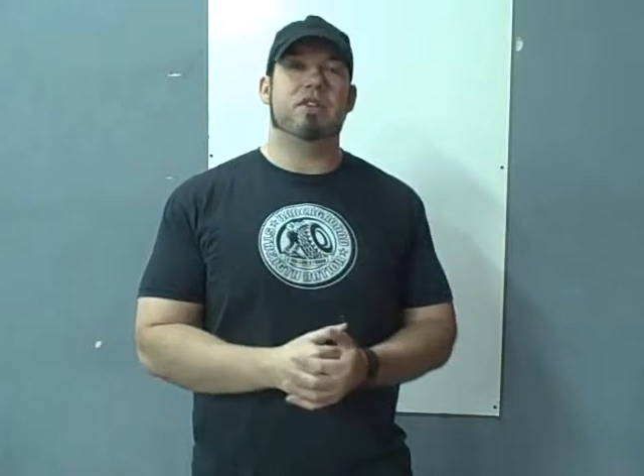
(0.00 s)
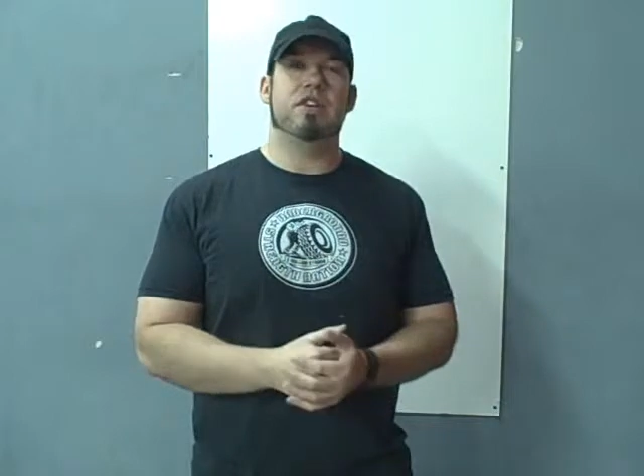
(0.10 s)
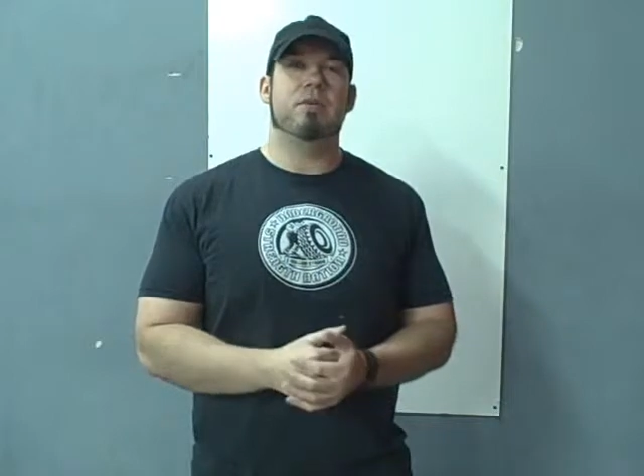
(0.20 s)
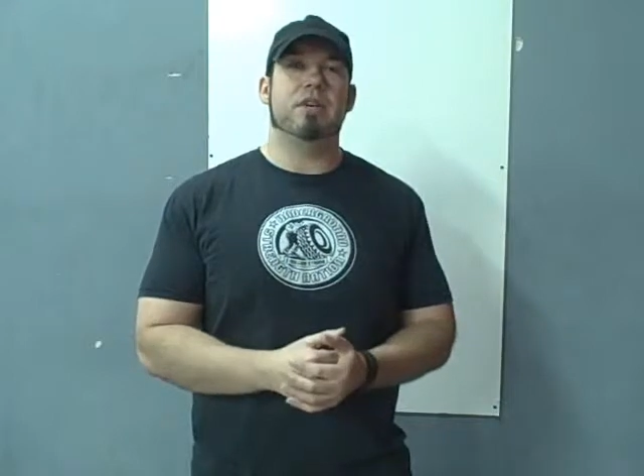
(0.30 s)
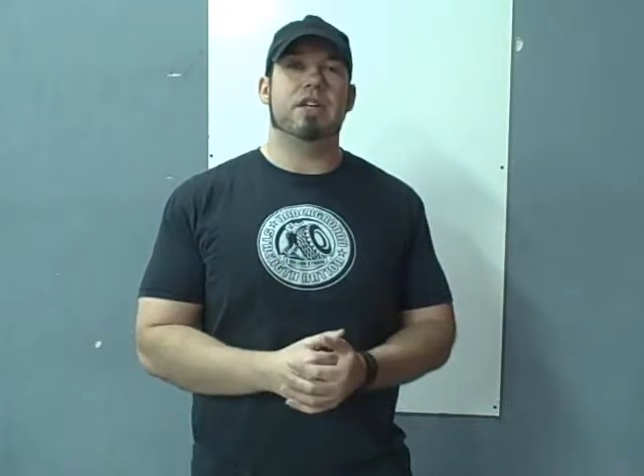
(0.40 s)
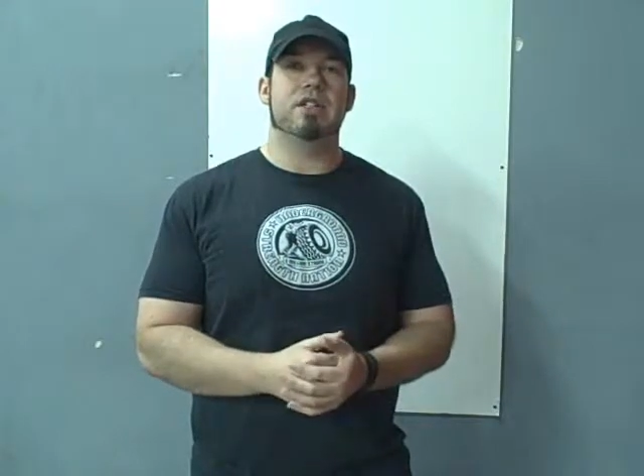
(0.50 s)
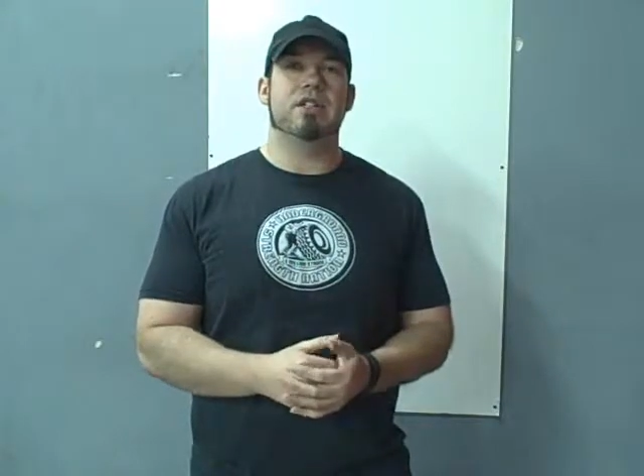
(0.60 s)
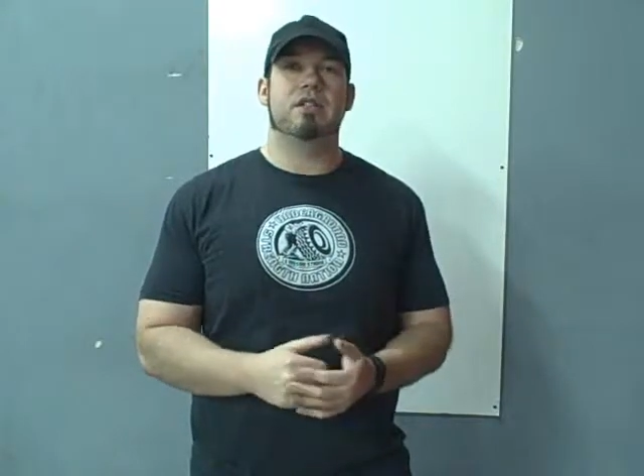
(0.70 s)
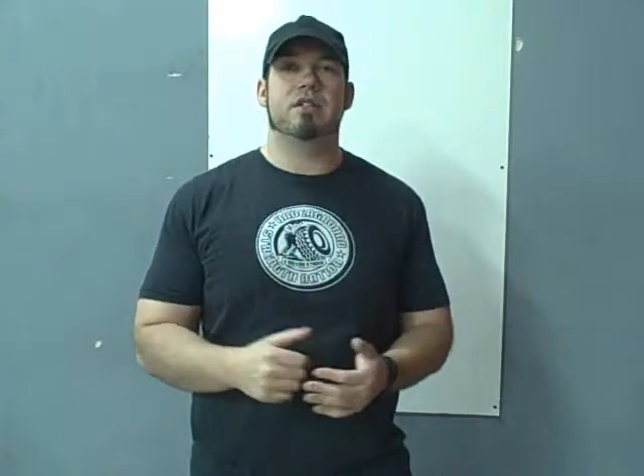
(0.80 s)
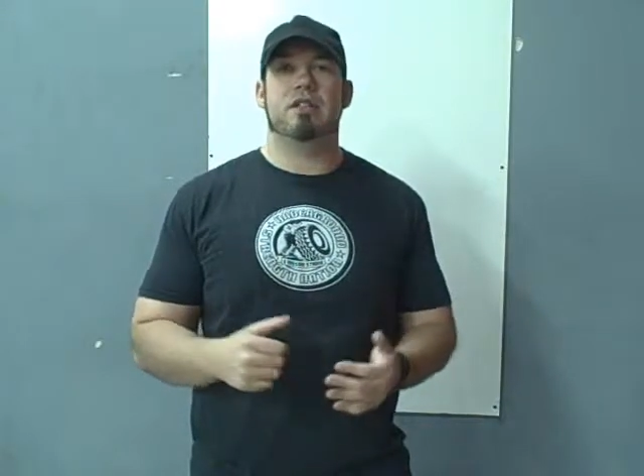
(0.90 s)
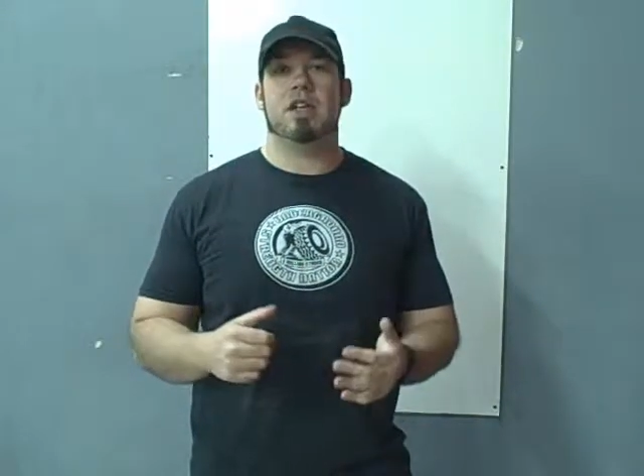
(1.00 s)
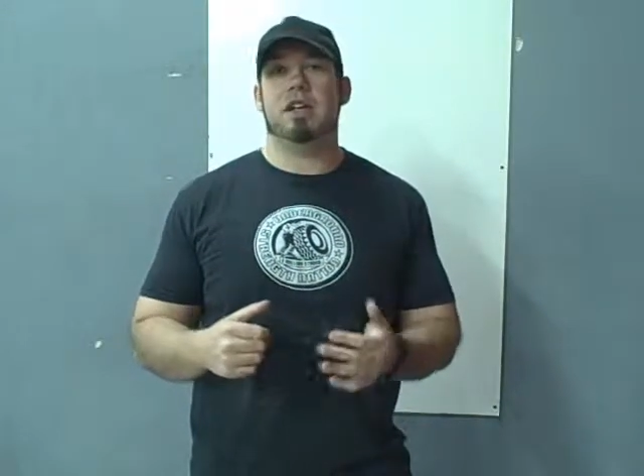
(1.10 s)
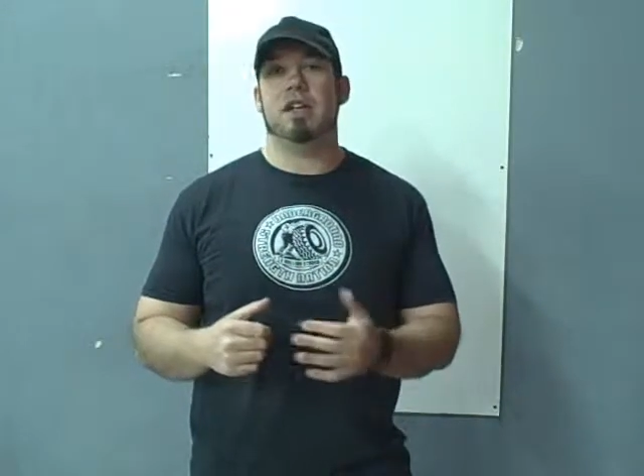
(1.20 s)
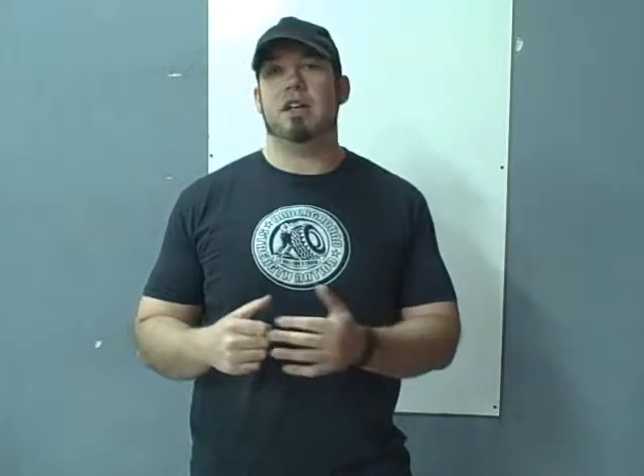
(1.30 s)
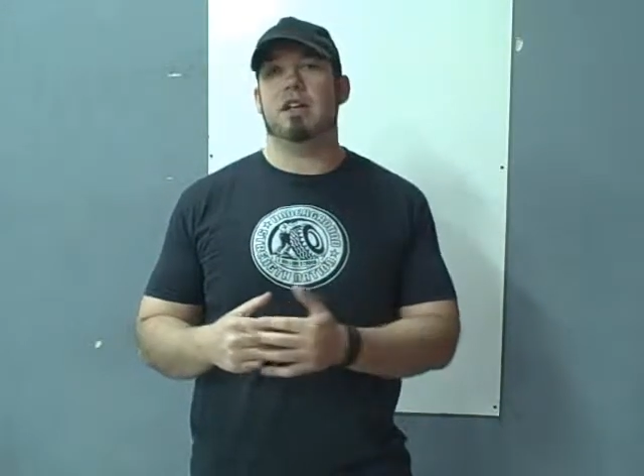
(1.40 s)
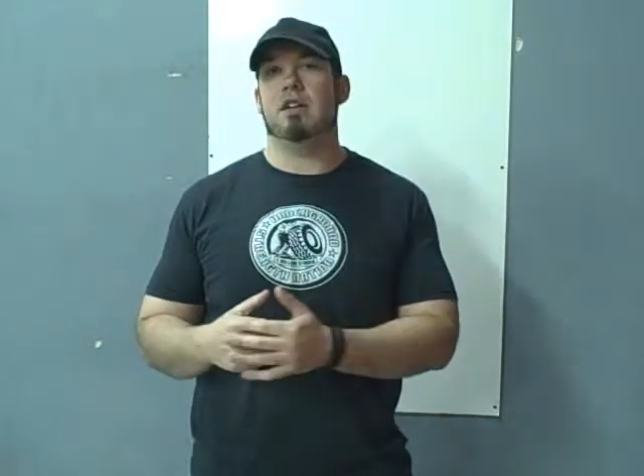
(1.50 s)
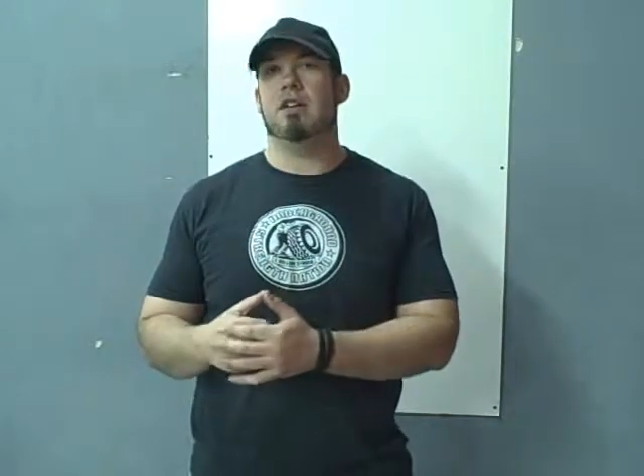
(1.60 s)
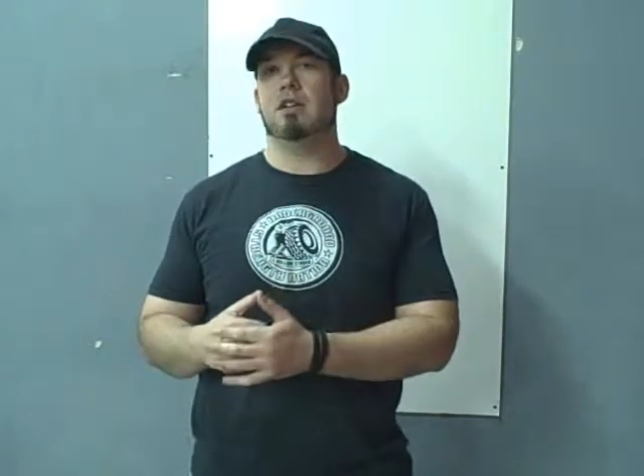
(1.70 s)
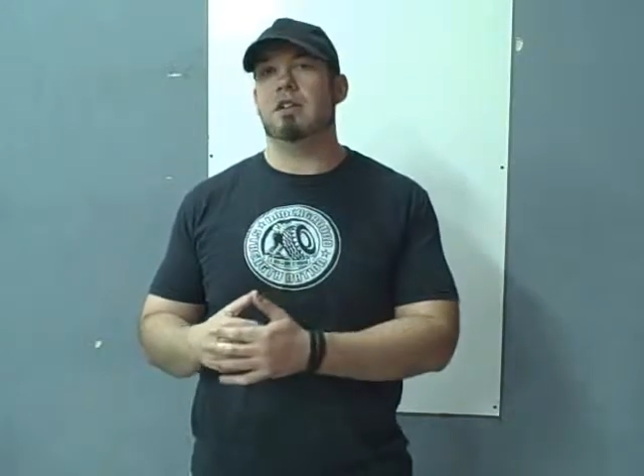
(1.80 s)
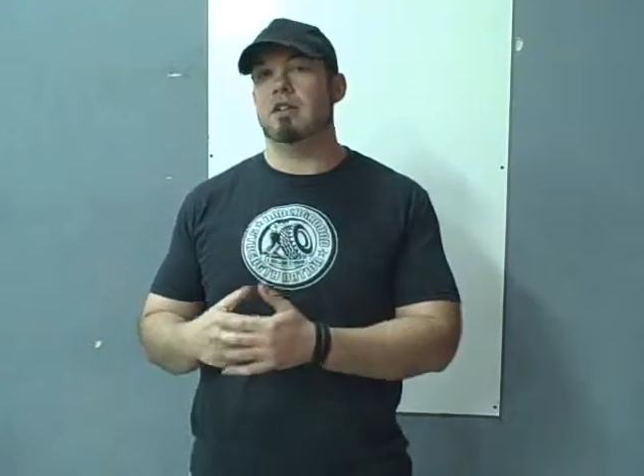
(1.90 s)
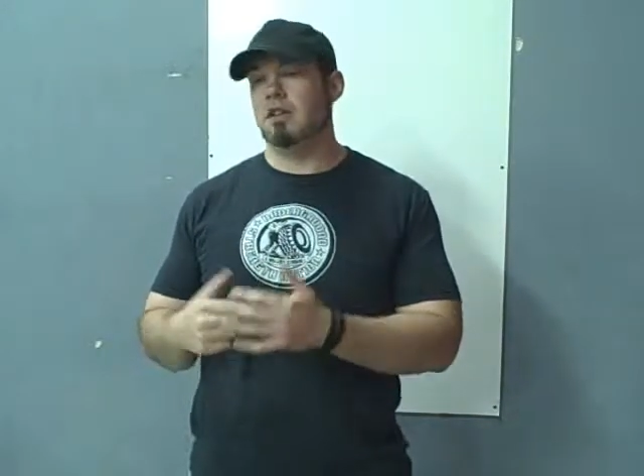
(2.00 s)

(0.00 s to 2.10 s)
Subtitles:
turkey breast and